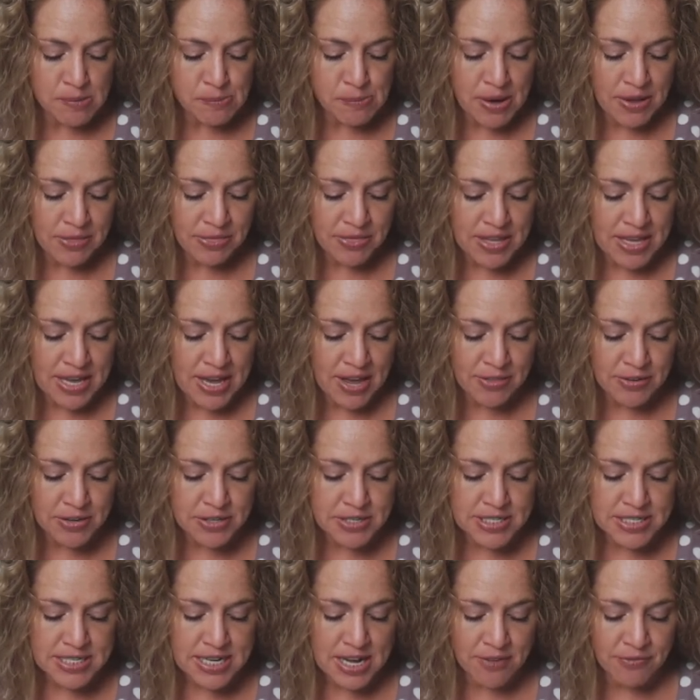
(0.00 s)
But the
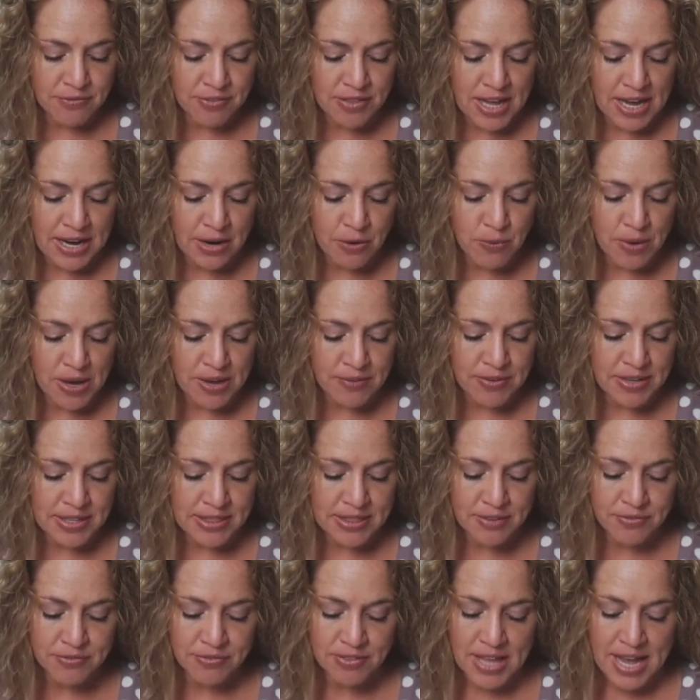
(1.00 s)
other stuff, like
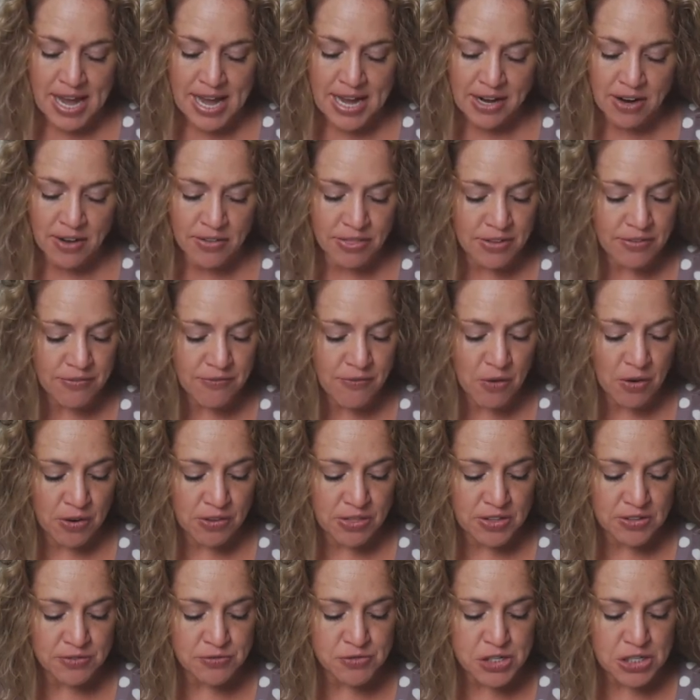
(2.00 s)
waving the flag on the
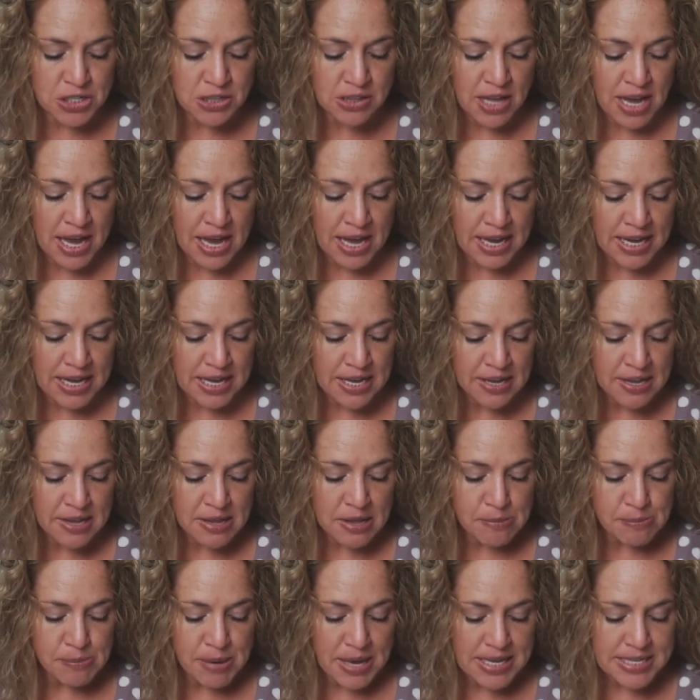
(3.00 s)
4th of July,
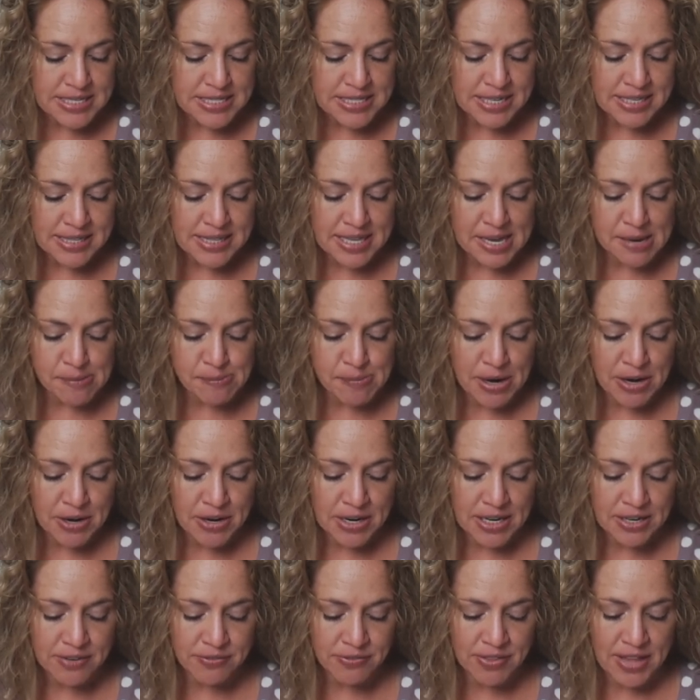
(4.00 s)
pasting the
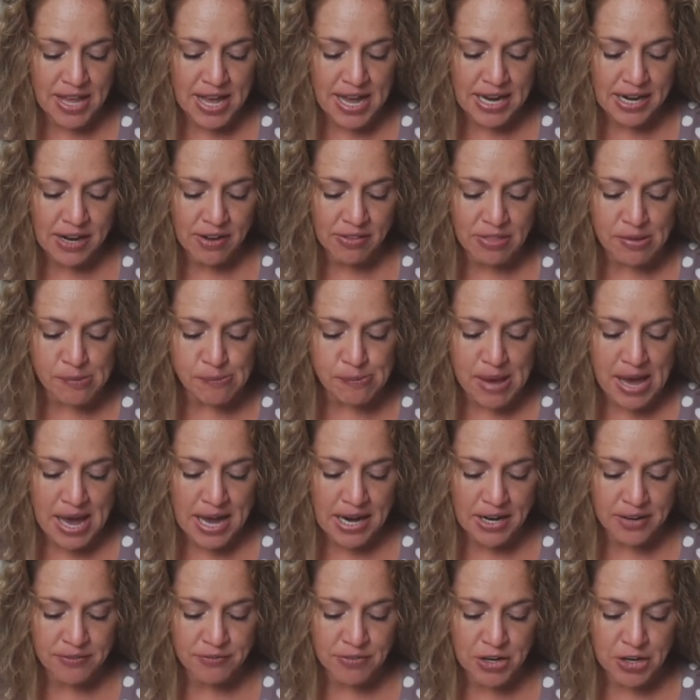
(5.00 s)
American flag on the
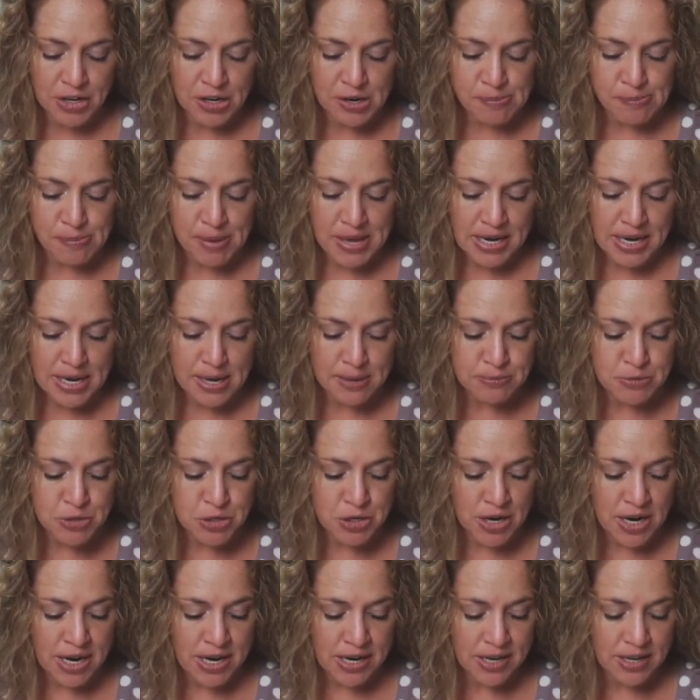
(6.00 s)
back of your pickup
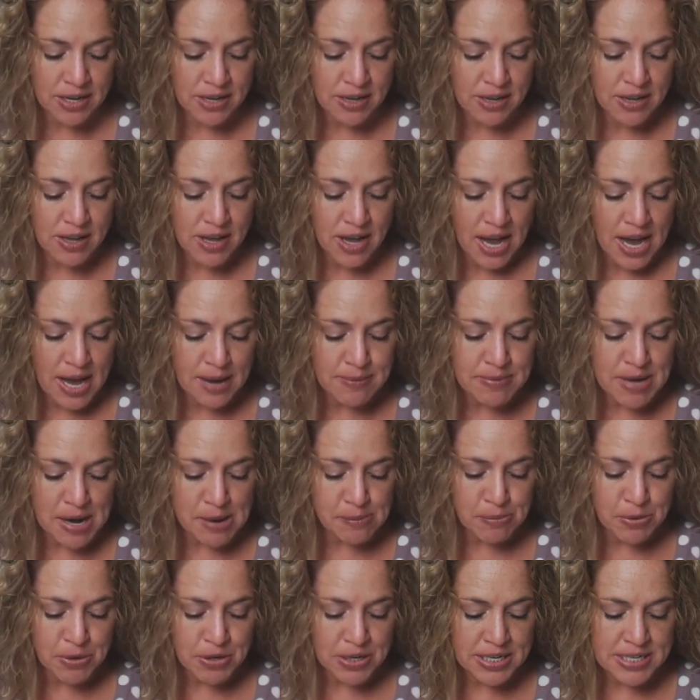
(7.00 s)
truck, I'm
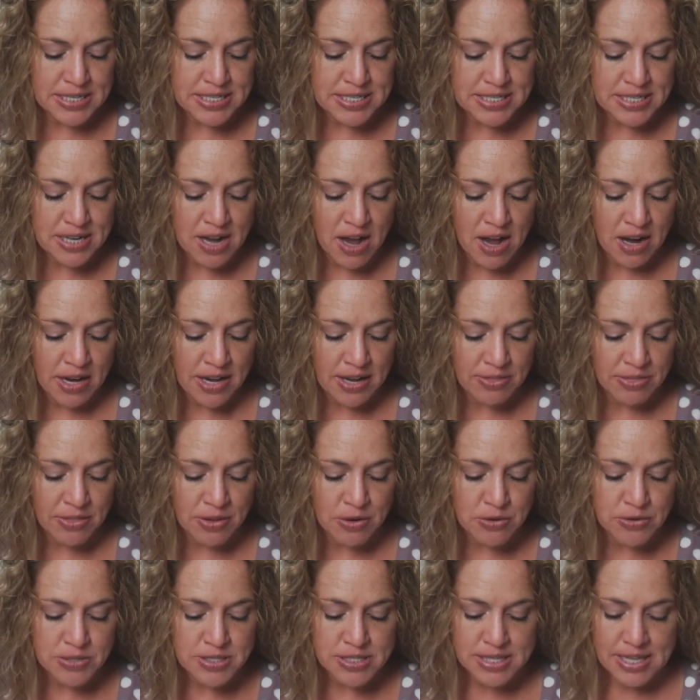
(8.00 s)
not putting stock in
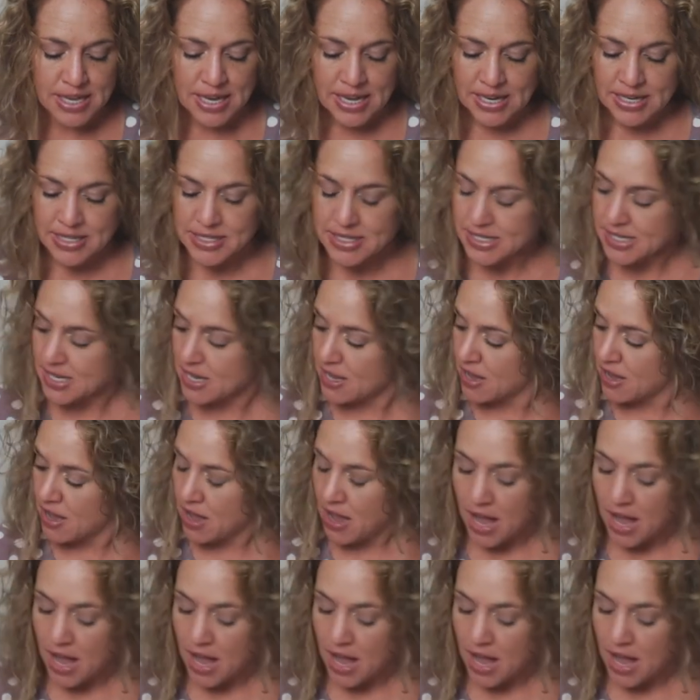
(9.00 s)
those things.